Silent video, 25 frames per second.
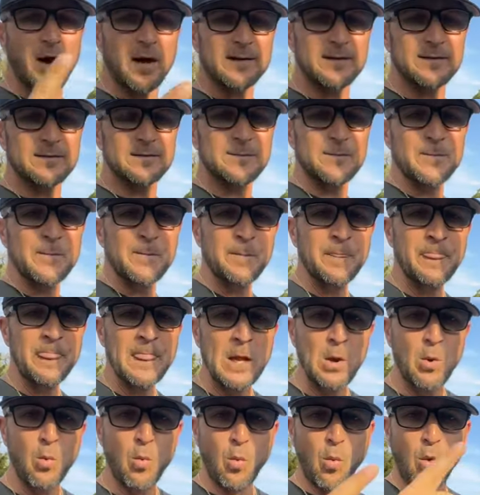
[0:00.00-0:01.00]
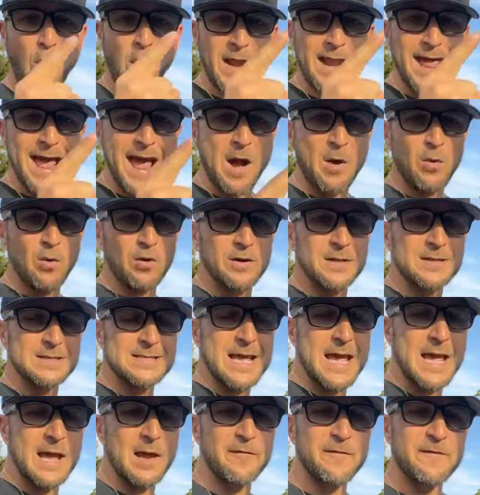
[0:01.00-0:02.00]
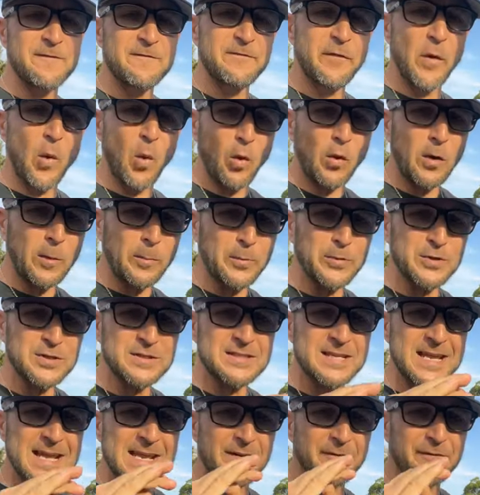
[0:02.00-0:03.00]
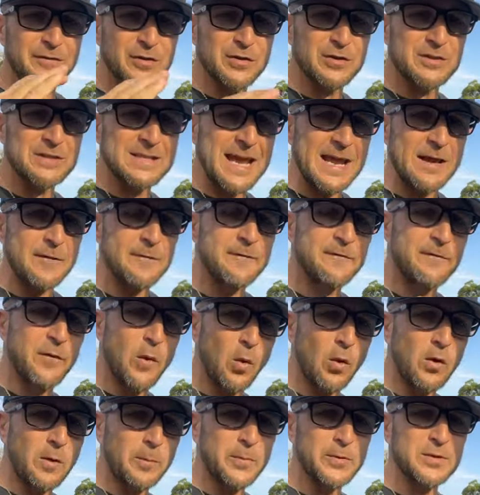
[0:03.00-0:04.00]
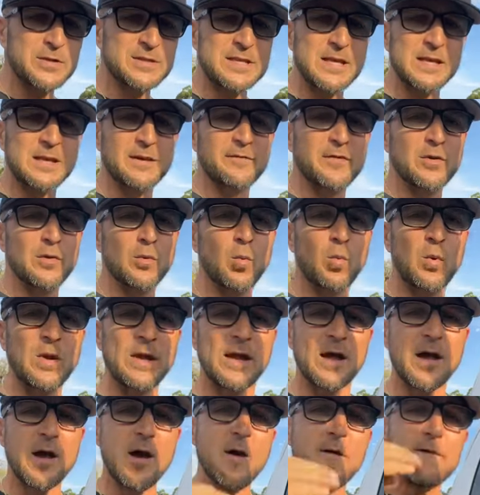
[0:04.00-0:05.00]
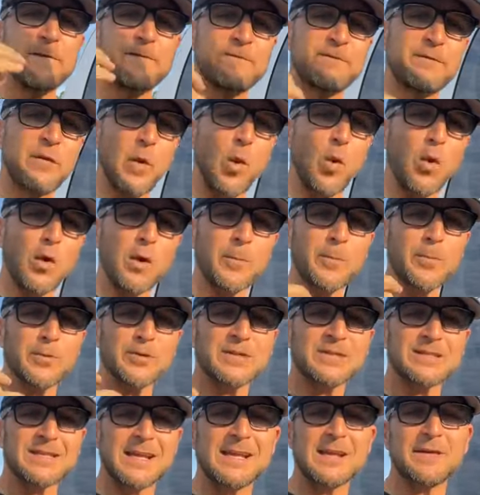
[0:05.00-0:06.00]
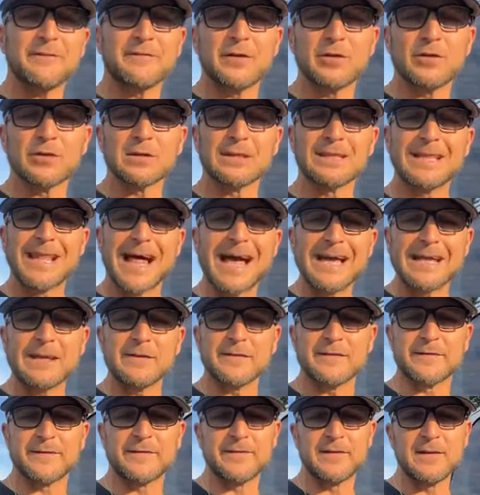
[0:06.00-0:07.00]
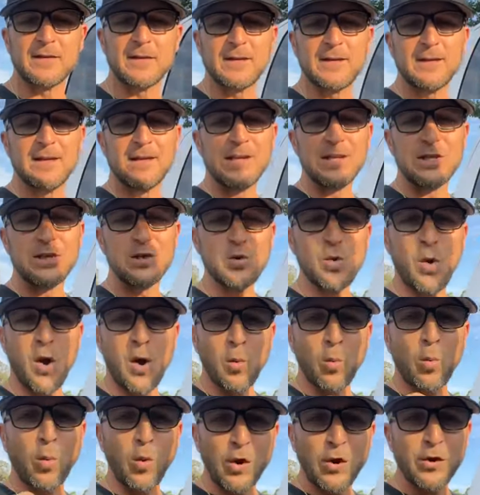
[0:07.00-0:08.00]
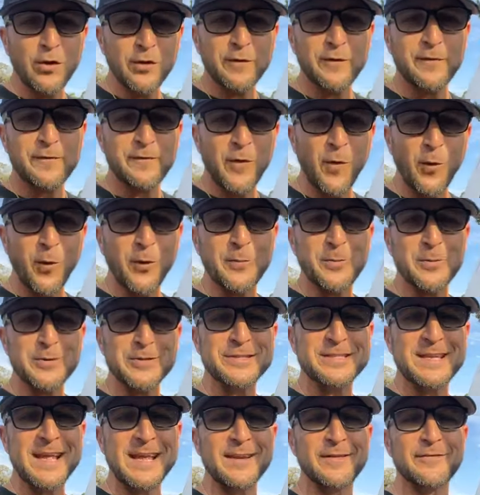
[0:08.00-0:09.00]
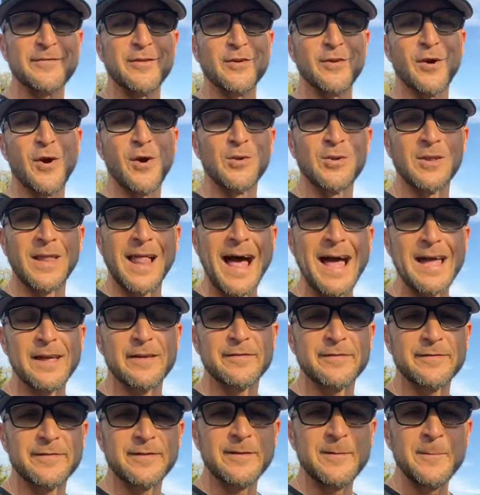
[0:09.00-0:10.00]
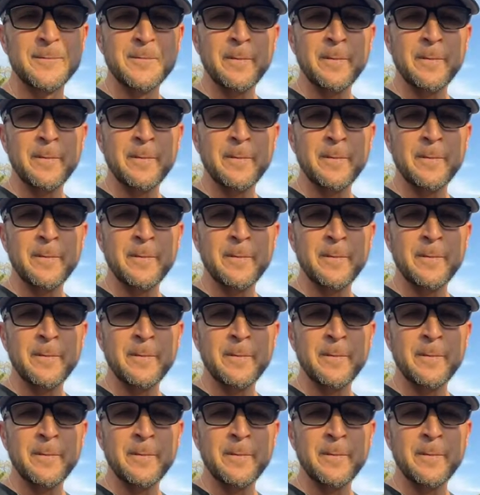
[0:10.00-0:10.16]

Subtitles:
one hour a day, 4% of your day, 4% of your week, 4% of your life. You are worth 4% of your own life.